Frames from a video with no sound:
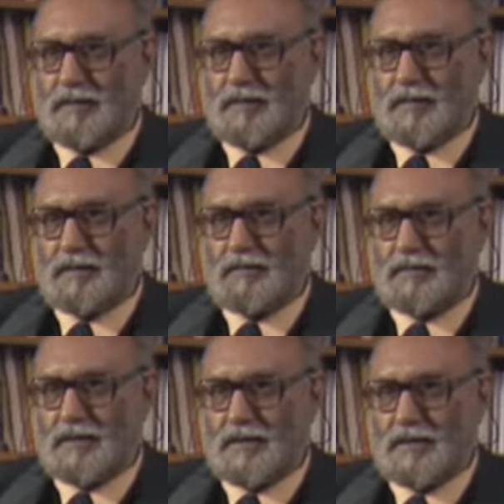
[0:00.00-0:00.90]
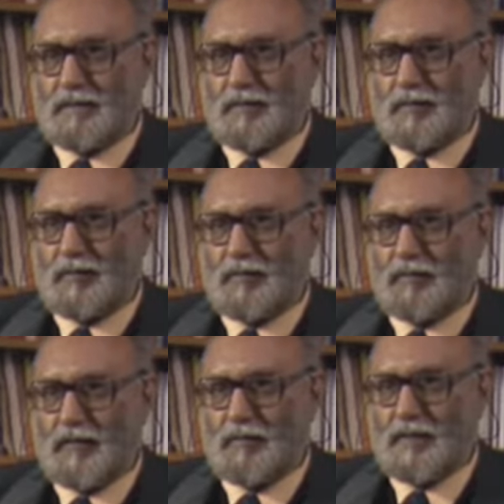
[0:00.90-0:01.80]
but it was, I think,
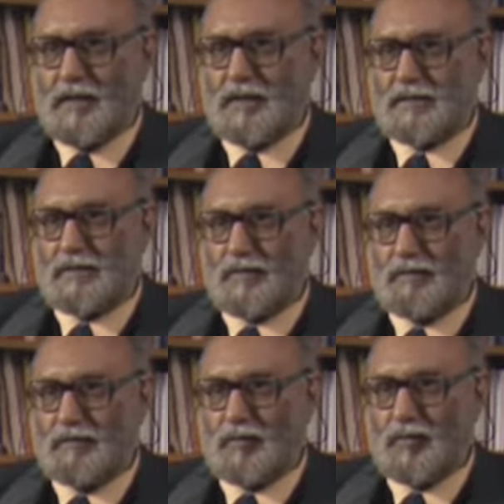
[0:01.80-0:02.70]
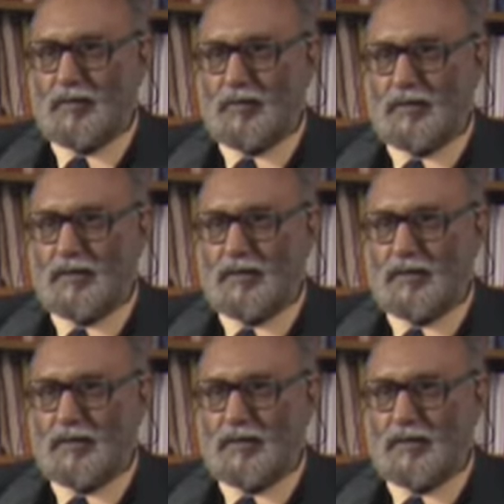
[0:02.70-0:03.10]
1.5 million or even more.